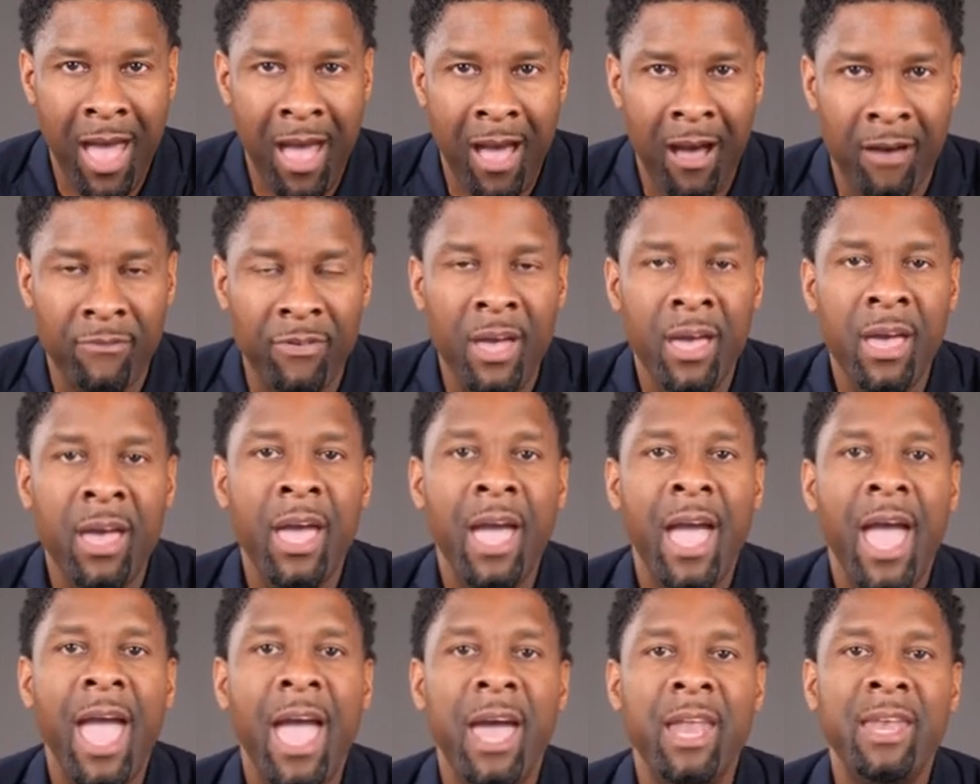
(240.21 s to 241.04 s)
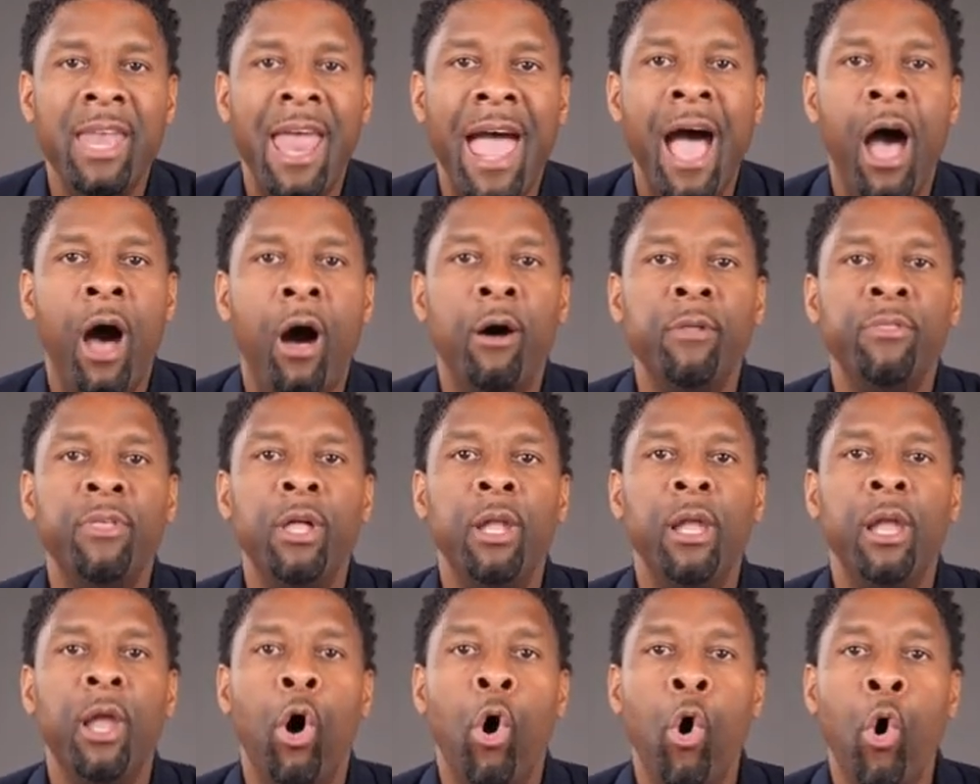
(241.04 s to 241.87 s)
have. Okay. And now
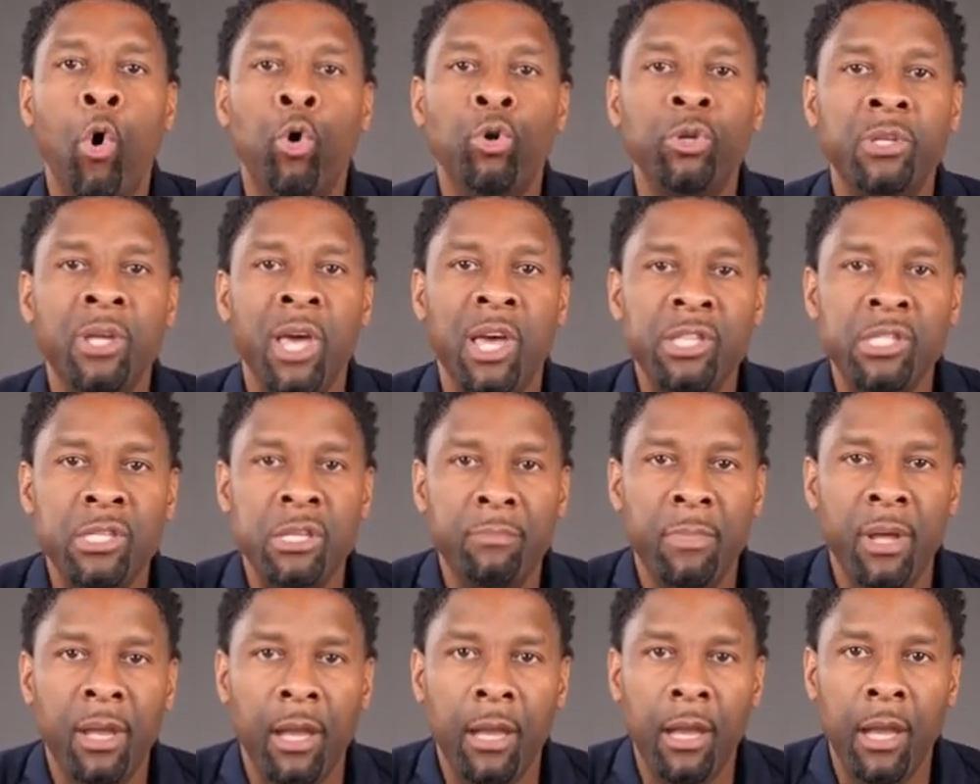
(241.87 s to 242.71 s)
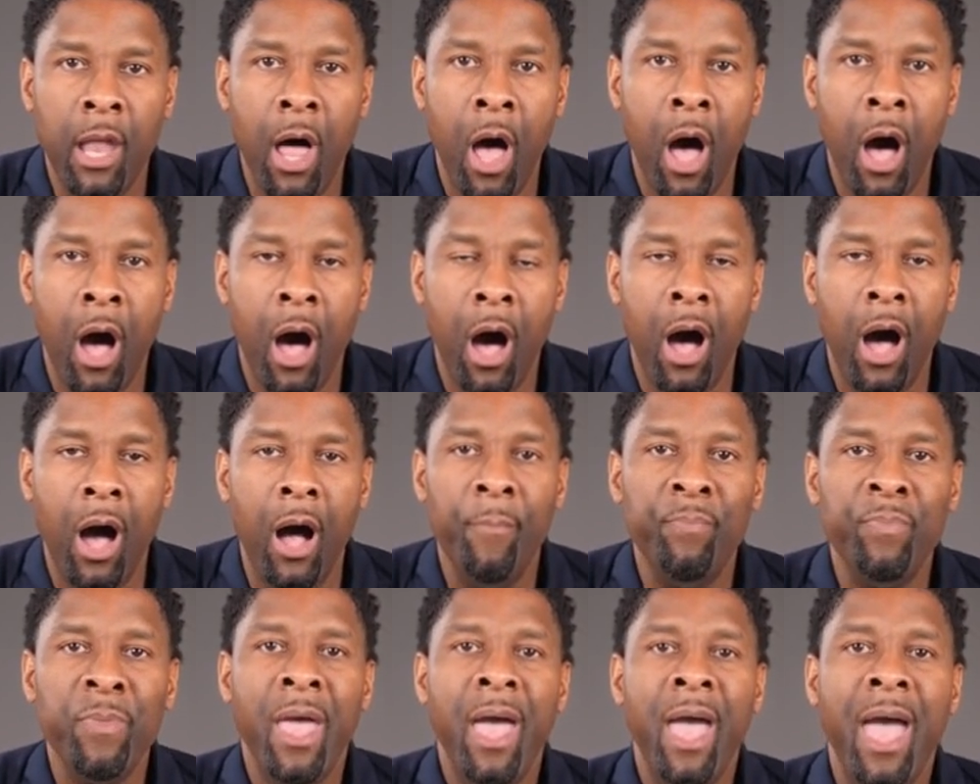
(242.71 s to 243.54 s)
the Old Testament
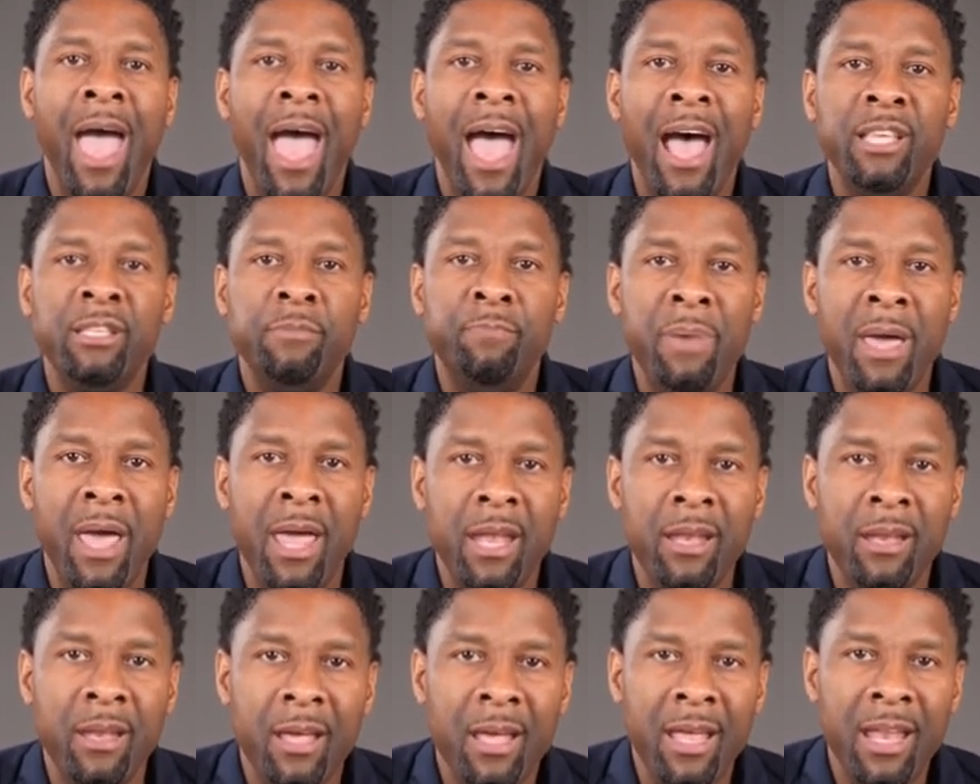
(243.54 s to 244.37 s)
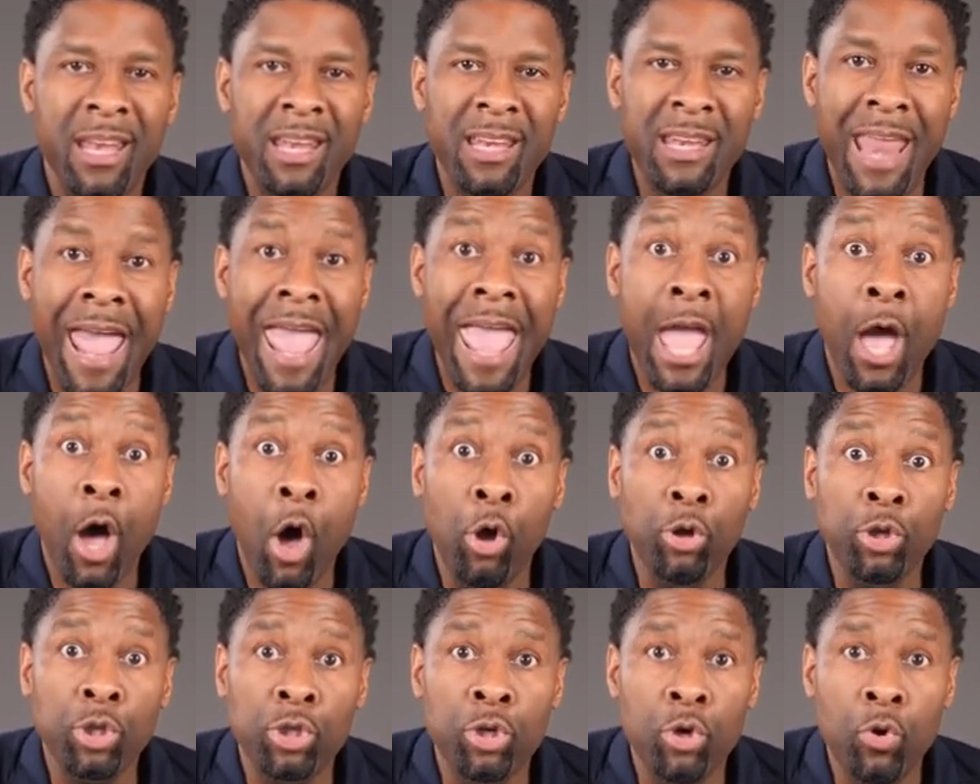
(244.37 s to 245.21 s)
law Was has been
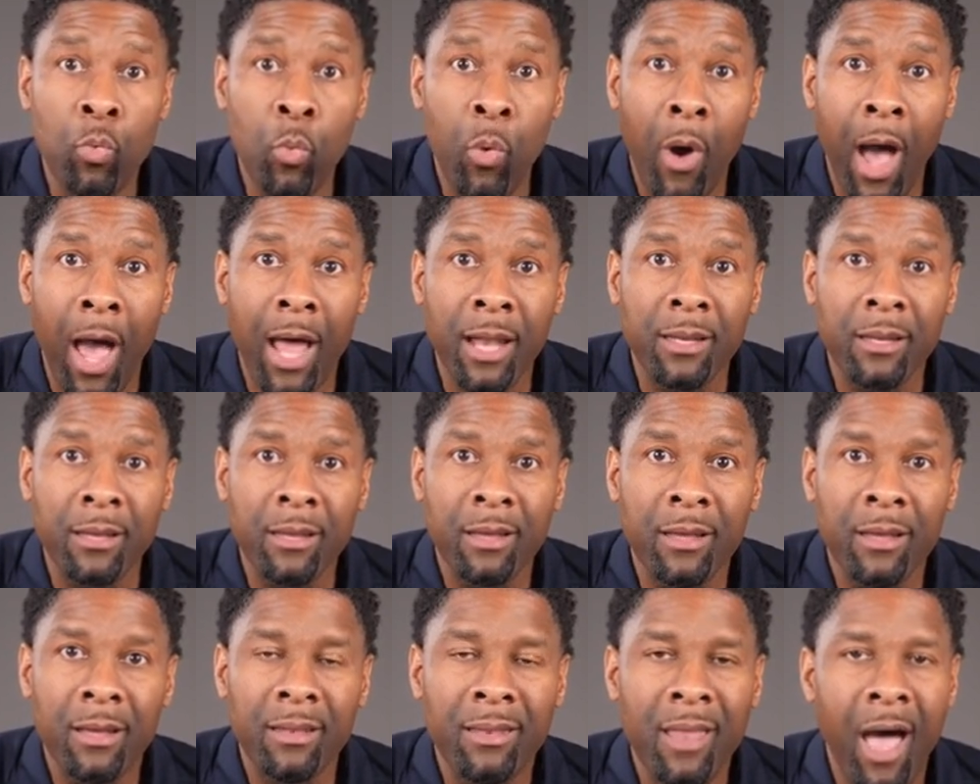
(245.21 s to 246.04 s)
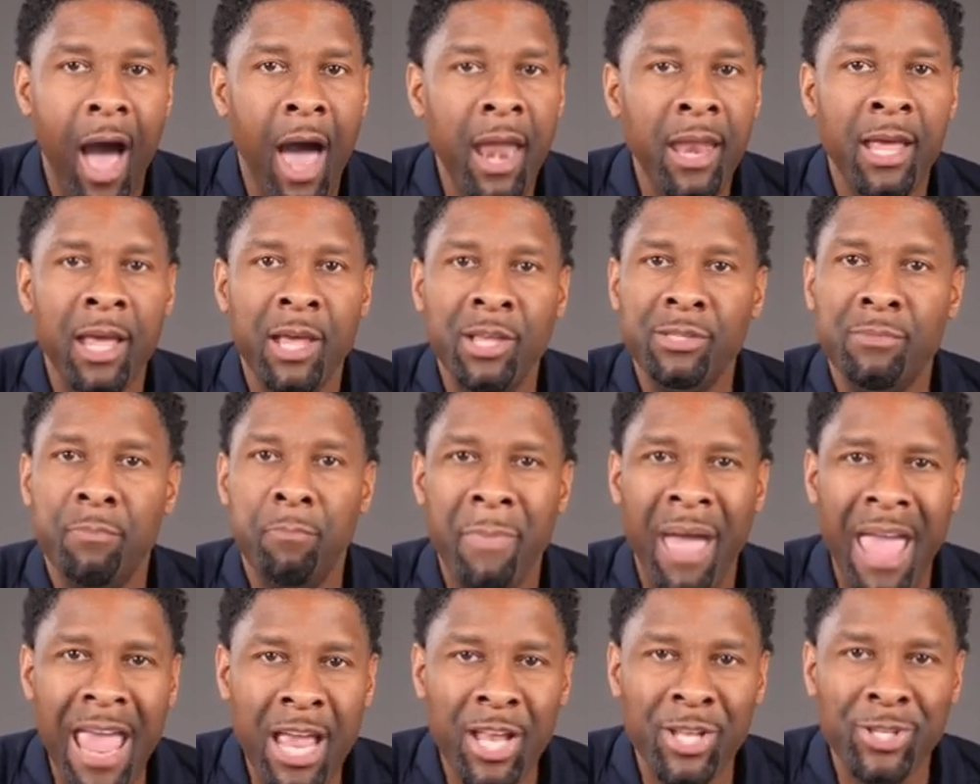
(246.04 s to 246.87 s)
nailed to, to what? cross. Not his
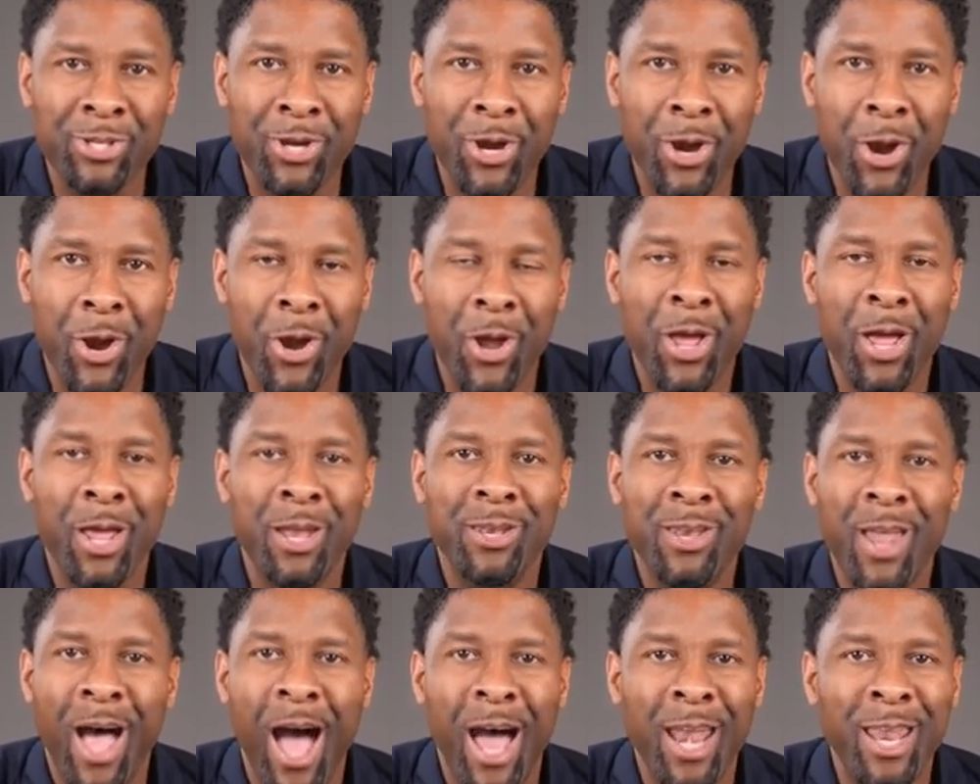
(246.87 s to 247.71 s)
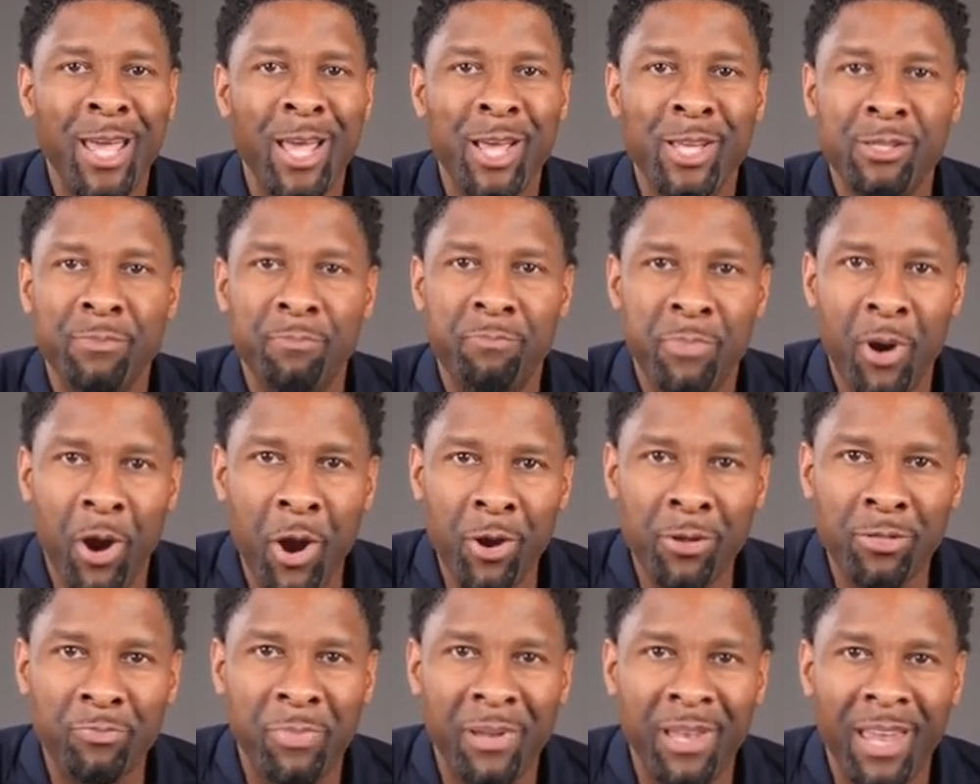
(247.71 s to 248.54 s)
manger, not okay. his
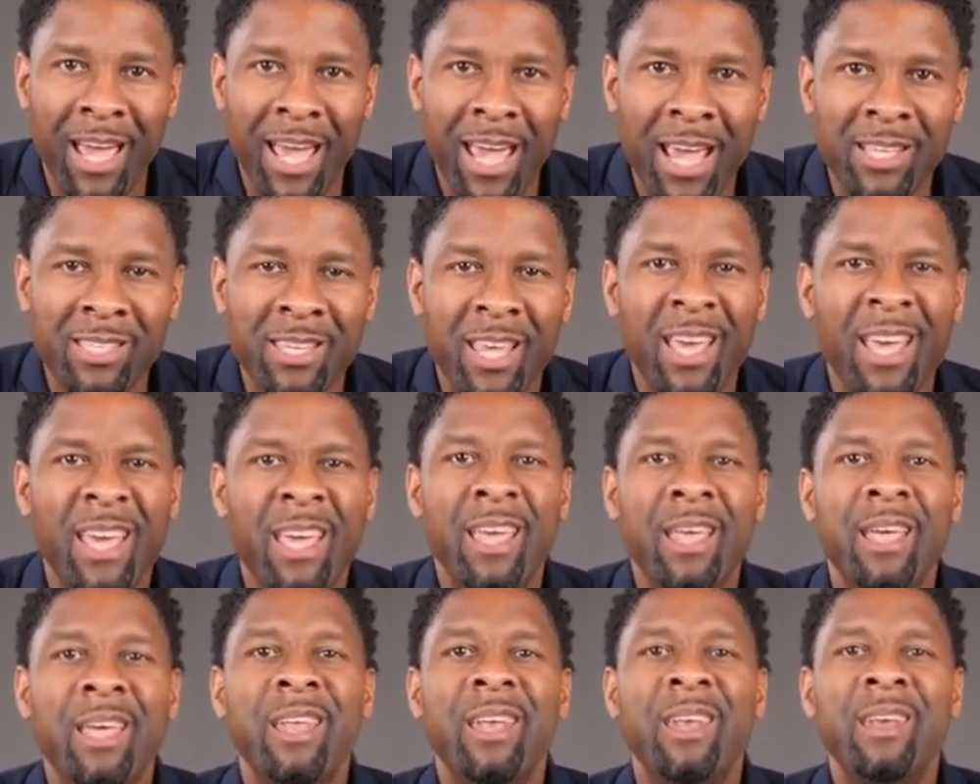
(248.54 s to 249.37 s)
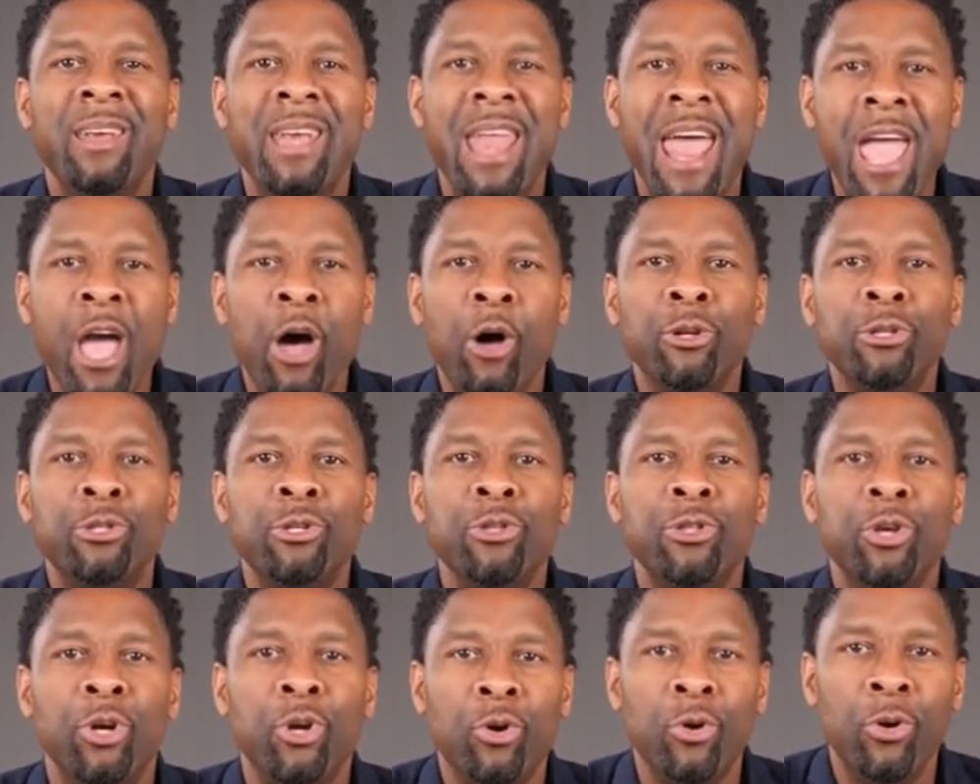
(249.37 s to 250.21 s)
birthplace, nailed
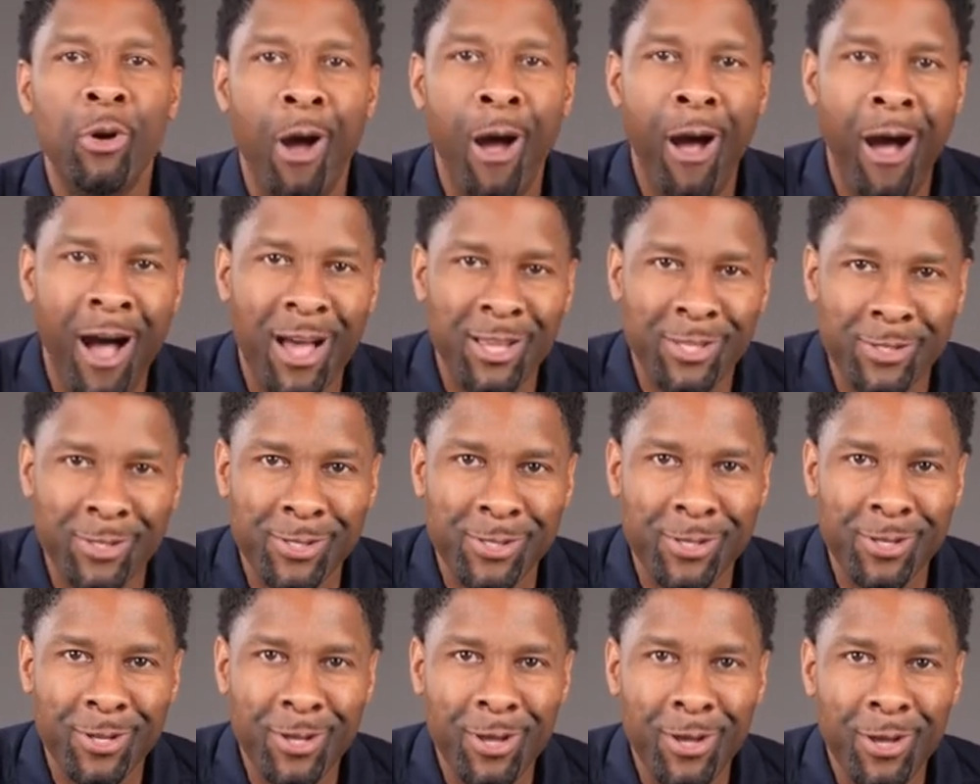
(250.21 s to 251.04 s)
to, to, the, cross. cross.